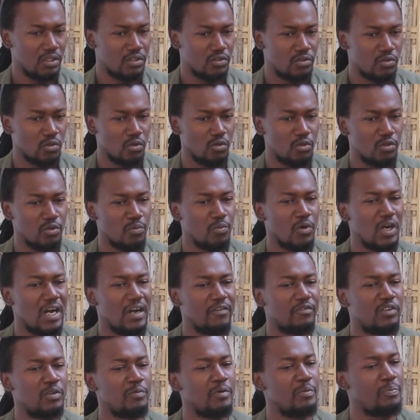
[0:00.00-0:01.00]
so you
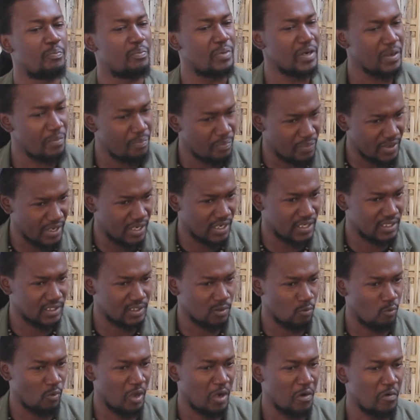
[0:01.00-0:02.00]
have to be
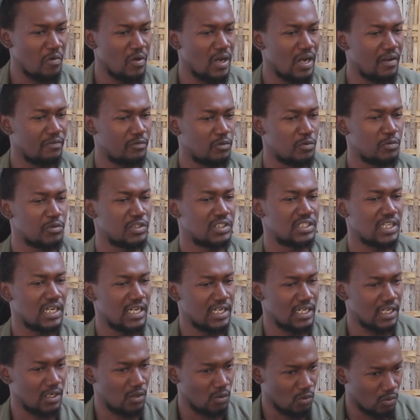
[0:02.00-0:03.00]
prepared when you have to
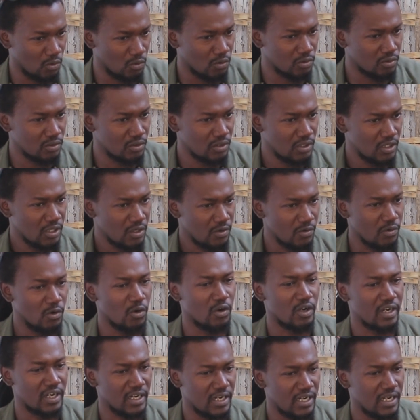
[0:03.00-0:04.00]
stand alone.
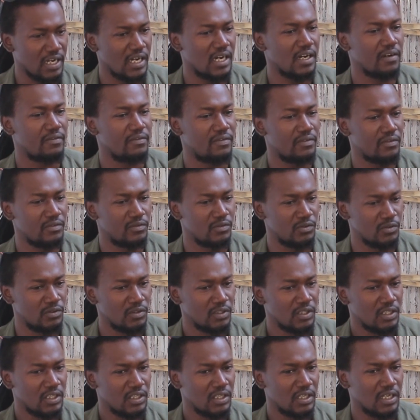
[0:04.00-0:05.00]
You already have
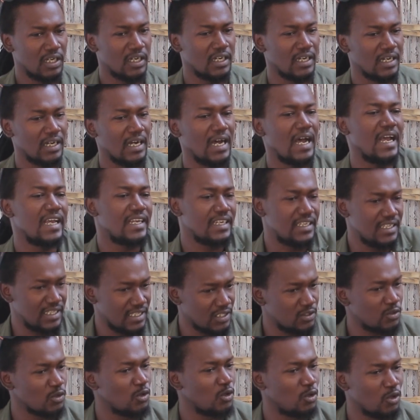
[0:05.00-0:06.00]
uh,
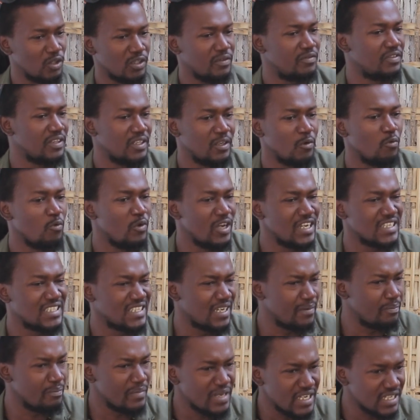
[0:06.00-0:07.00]
ideas or even
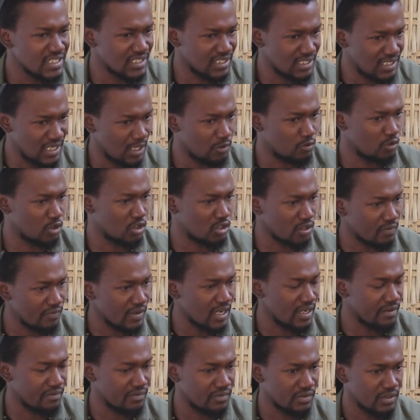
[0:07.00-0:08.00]
ways and means how to
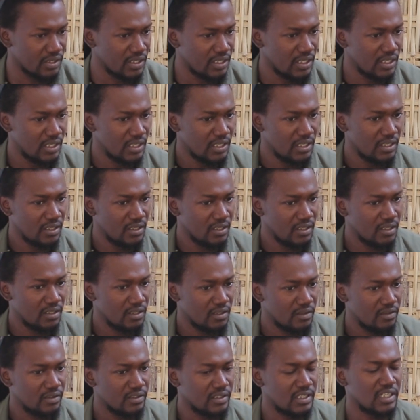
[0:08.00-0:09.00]
survive.
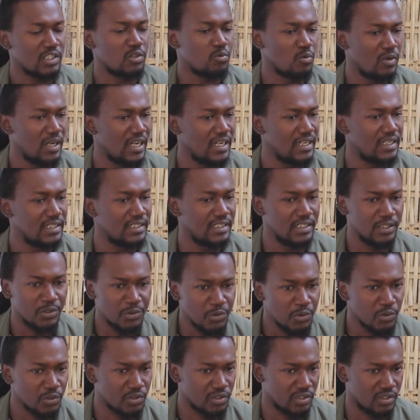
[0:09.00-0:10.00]
That's why the
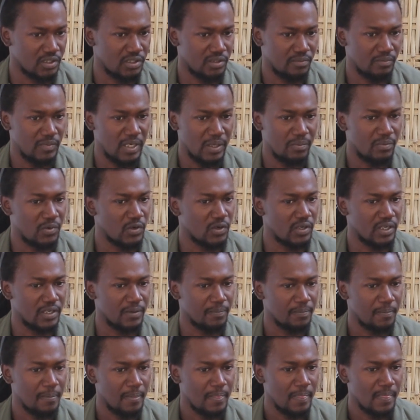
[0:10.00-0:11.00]
youths, my
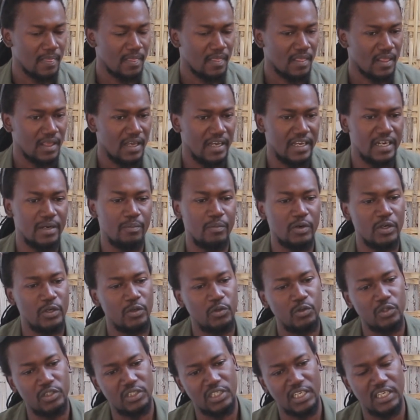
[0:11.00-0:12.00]
brother, anybody
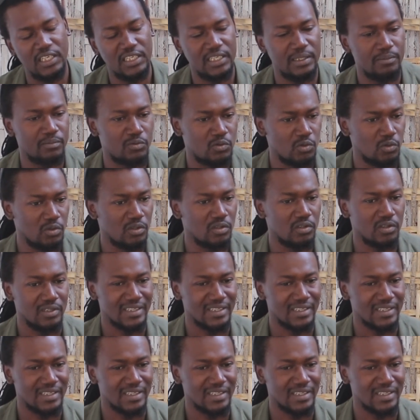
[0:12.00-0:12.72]
who tell them to